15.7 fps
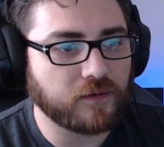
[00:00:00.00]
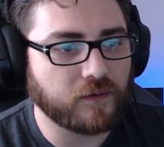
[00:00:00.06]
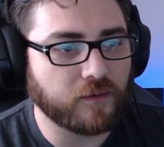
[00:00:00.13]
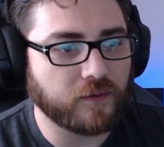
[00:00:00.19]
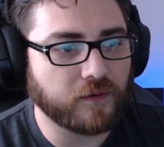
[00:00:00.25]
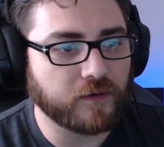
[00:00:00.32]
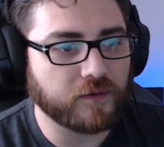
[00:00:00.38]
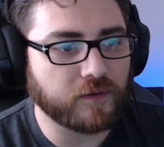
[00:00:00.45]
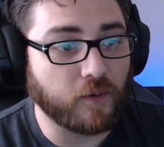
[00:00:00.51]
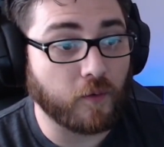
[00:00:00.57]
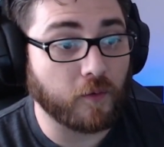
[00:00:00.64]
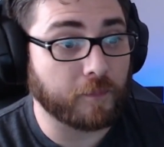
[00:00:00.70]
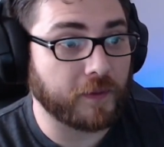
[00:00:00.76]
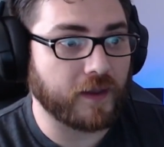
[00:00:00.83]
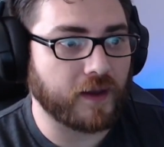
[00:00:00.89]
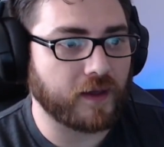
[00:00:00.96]
or
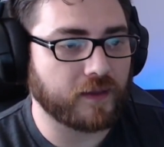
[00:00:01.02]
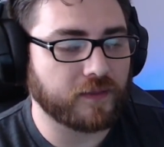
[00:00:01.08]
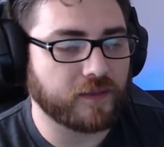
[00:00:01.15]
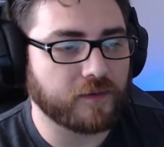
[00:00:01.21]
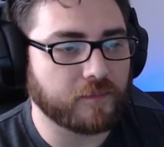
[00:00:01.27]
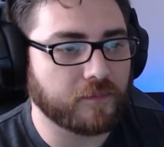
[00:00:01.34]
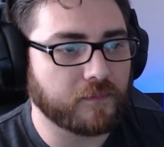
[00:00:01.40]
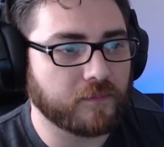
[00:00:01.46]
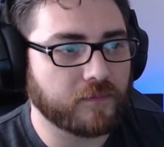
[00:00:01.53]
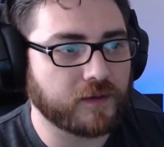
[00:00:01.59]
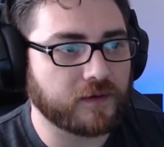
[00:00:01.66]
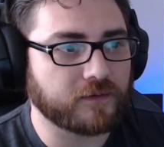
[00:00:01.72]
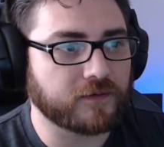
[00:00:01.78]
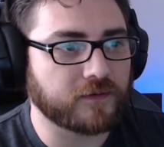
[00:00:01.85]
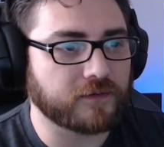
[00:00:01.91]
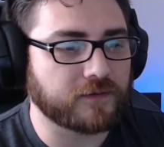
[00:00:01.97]
beyond them, then
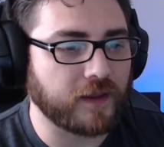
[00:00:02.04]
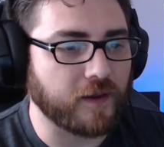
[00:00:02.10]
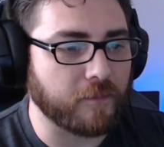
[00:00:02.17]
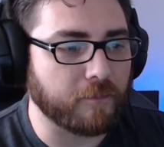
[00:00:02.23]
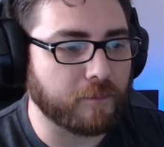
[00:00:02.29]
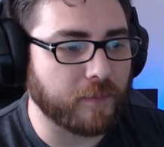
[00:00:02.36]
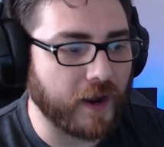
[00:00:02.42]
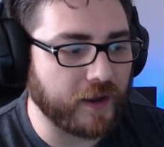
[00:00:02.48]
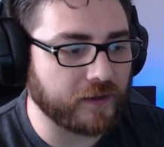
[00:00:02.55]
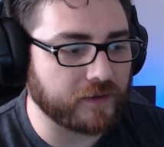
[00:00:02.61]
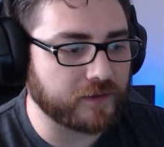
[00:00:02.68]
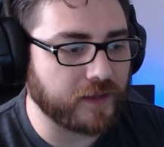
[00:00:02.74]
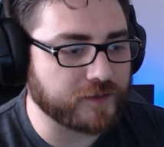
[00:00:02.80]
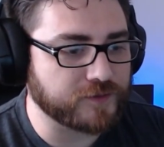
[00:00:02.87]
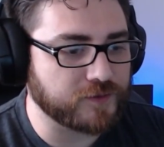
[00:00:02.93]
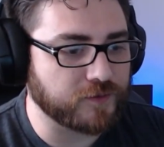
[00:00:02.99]
to take a
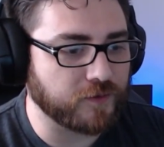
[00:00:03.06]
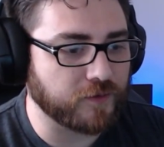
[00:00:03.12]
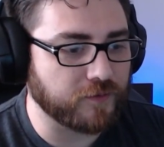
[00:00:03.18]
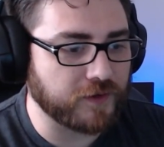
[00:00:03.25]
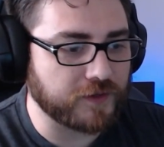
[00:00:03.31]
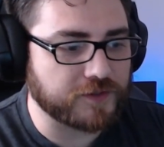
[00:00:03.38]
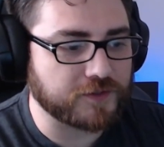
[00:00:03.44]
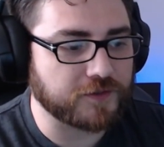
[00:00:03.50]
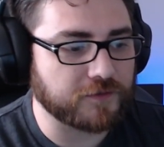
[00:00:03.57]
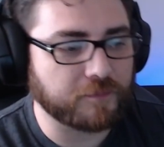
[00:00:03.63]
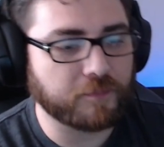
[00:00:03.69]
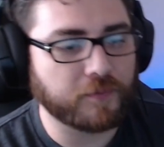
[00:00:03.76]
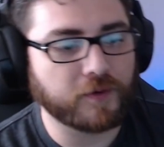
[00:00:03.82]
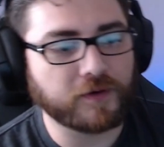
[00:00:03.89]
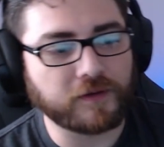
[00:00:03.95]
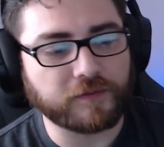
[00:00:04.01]
biological creature,
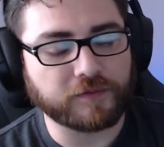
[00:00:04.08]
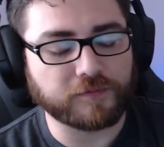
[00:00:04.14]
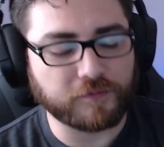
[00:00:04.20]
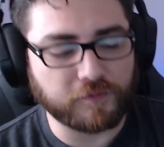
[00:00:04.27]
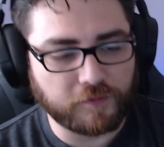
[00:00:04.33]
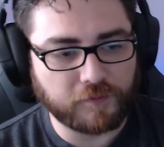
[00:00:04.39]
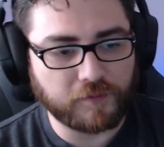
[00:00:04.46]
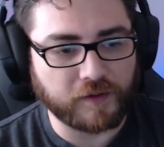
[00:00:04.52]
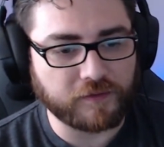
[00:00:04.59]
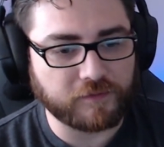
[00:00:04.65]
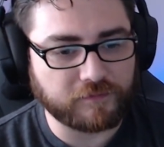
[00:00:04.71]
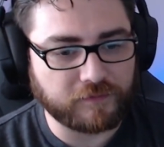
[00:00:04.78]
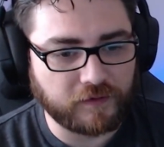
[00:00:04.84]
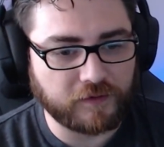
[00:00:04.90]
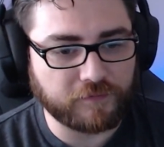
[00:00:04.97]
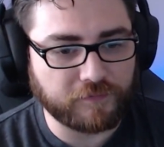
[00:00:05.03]
put it through on the
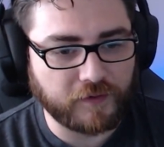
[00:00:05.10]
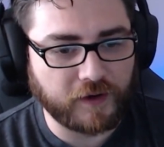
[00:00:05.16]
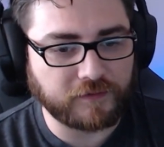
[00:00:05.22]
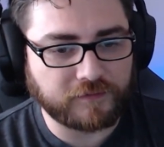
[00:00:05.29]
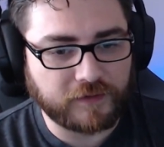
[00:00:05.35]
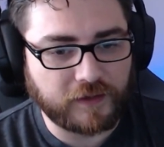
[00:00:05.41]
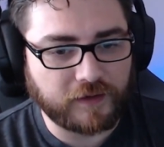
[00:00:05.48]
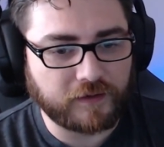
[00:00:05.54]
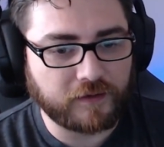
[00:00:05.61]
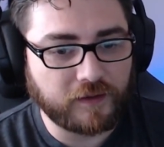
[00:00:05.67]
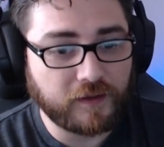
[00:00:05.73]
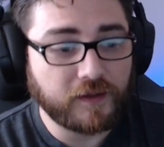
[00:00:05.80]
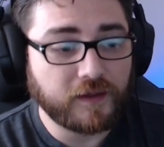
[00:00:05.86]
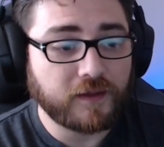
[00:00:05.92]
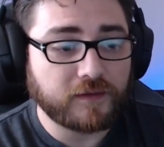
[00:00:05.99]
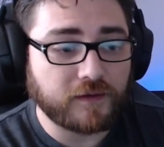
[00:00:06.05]
Very Fine setting,
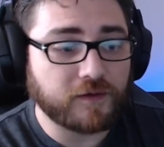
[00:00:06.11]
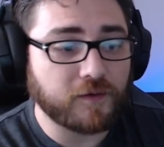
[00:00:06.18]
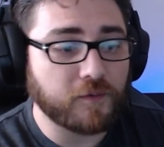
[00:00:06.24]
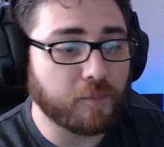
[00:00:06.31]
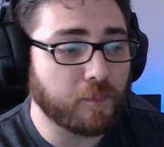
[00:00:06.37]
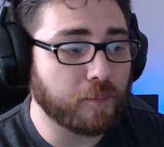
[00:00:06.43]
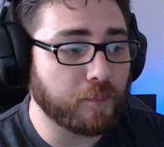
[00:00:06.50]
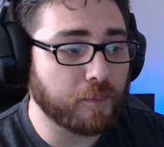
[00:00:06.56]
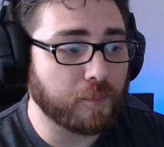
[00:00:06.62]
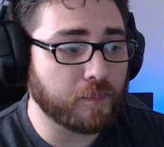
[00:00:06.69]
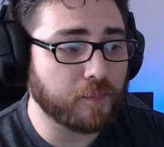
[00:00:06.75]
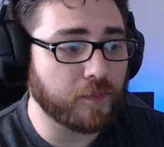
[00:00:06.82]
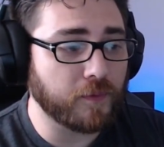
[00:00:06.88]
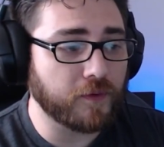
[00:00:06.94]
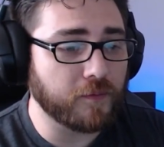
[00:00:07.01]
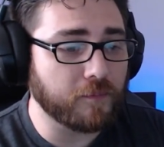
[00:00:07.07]
then
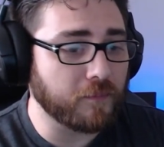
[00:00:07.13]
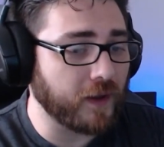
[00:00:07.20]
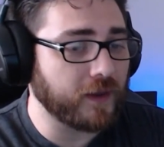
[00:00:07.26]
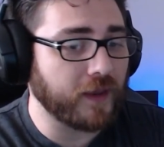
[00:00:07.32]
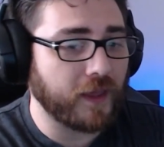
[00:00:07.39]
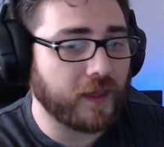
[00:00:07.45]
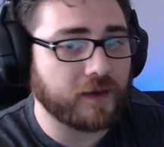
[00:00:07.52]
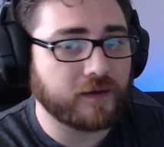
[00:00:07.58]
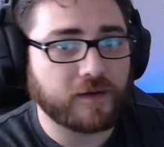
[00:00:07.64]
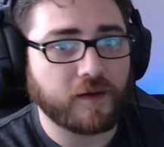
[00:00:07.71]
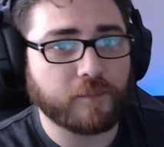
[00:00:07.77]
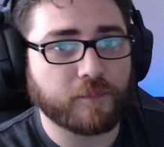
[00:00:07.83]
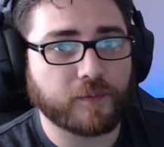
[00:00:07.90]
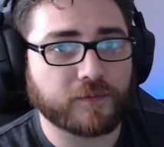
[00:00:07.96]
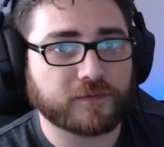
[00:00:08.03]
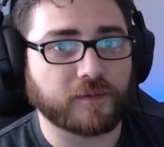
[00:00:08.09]
you might end up
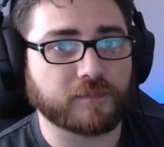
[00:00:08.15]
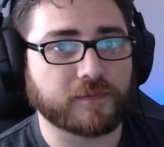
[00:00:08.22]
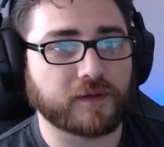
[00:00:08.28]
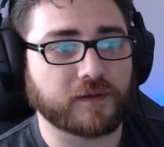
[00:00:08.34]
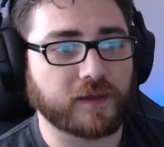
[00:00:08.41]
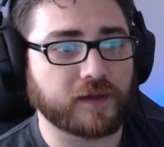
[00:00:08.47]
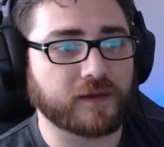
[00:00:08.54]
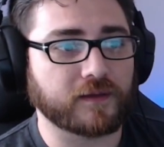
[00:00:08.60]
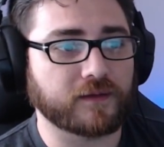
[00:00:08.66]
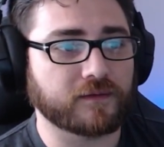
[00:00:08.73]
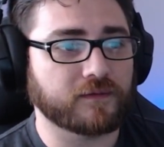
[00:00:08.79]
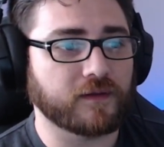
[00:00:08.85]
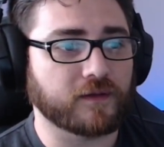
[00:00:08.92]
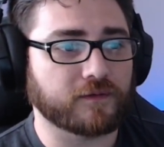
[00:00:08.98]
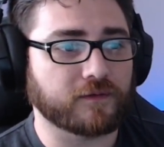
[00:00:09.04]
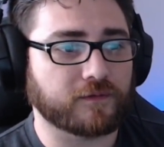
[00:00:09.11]
with something like a
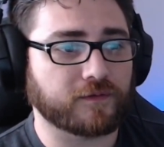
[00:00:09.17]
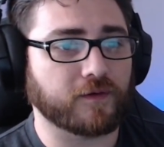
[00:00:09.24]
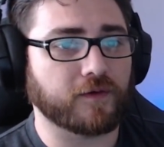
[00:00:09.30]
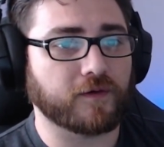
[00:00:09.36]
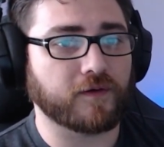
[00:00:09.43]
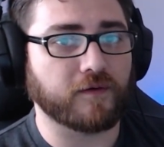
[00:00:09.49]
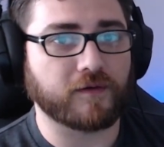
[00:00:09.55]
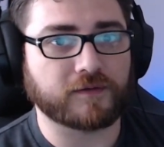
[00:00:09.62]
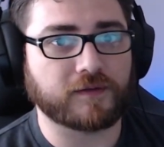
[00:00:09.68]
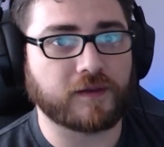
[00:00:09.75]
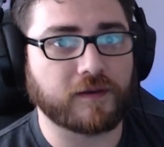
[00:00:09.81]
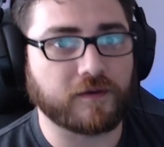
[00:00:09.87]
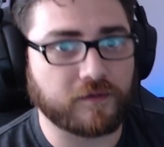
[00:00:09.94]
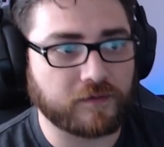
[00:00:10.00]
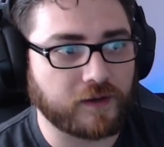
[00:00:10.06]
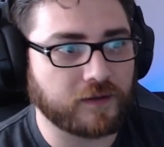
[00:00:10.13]
Zerg or a
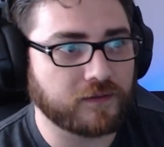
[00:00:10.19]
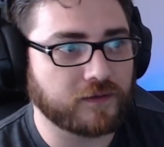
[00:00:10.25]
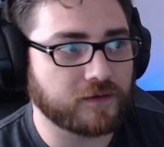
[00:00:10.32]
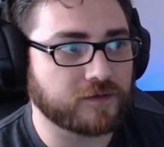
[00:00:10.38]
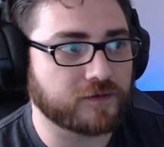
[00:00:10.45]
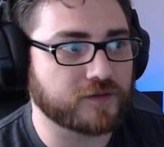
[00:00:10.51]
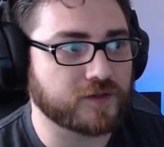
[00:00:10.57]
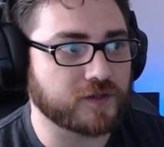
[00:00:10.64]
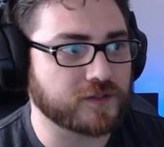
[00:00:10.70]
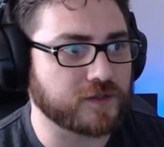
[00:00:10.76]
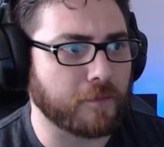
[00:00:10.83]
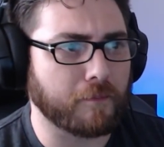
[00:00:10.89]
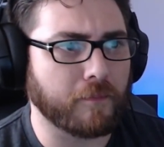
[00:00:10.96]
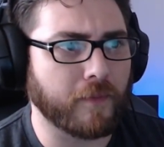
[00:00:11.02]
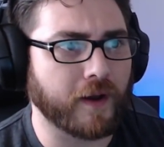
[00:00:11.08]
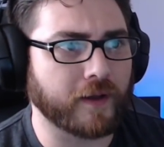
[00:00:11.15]
Tyranid that's just a
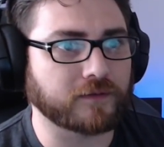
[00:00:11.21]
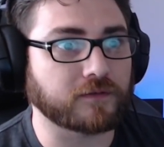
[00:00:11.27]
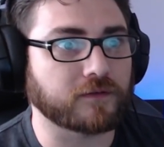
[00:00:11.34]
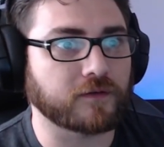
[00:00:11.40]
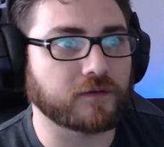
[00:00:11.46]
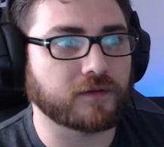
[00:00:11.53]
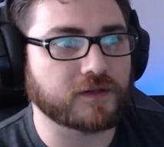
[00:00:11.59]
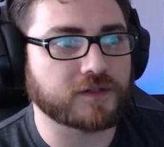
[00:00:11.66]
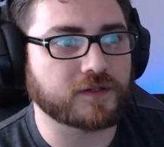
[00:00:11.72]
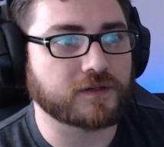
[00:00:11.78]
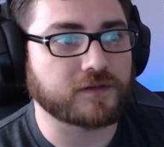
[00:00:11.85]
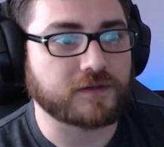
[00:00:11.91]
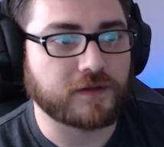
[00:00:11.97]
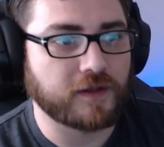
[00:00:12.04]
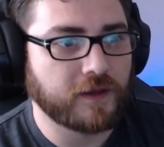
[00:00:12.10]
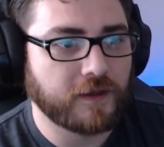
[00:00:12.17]
monster that just
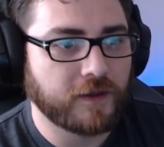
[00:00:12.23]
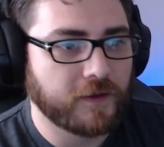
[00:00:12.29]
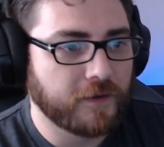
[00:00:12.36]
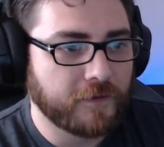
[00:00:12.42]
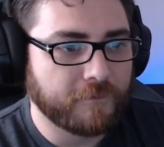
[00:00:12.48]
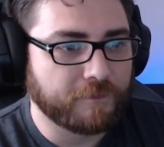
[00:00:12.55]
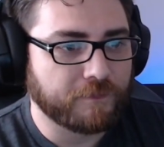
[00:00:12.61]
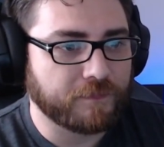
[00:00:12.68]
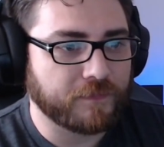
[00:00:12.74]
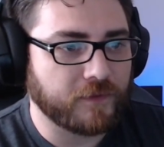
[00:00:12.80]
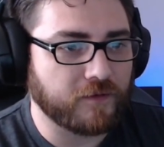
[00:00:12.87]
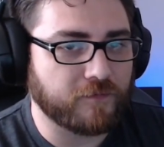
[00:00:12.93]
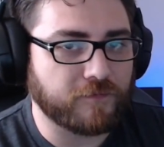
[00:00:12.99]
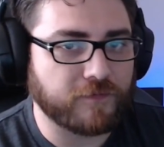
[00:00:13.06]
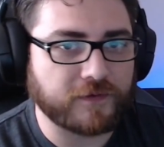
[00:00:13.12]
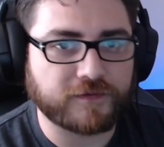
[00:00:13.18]

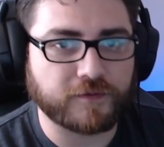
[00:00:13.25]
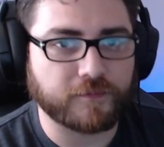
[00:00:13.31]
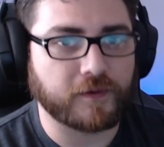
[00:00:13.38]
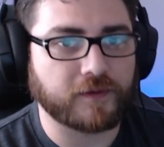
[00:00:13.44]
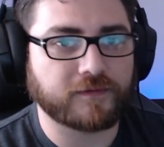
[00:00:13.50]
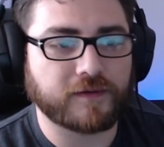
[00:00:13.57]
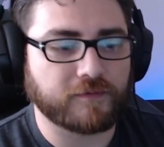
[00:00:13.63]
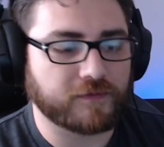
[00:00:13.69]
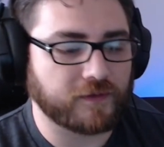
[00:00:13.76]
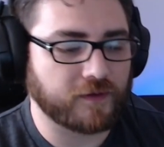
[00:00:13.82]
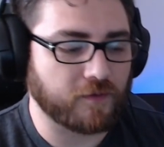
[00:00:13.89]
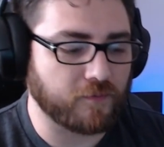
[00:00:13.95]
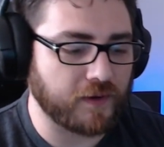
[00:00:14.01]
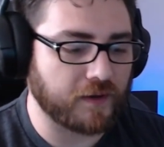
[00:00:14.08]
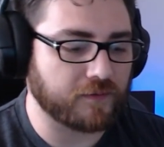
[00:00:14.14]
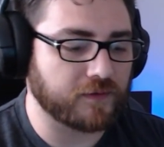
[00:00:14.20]
eviscerates everything
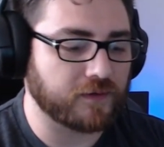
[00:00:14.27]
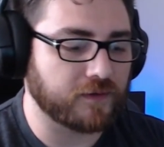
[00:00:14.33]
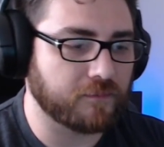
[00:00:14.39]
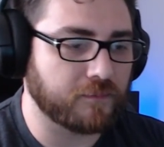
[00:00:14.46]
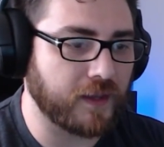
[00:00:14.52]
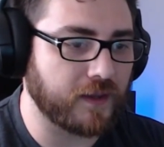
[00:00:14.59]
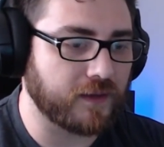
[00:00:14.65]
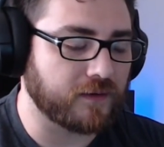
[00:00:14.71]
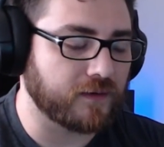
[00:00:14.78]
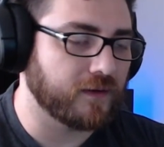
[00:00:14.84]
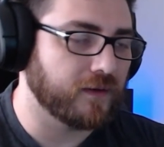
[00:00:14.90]
around it. Man,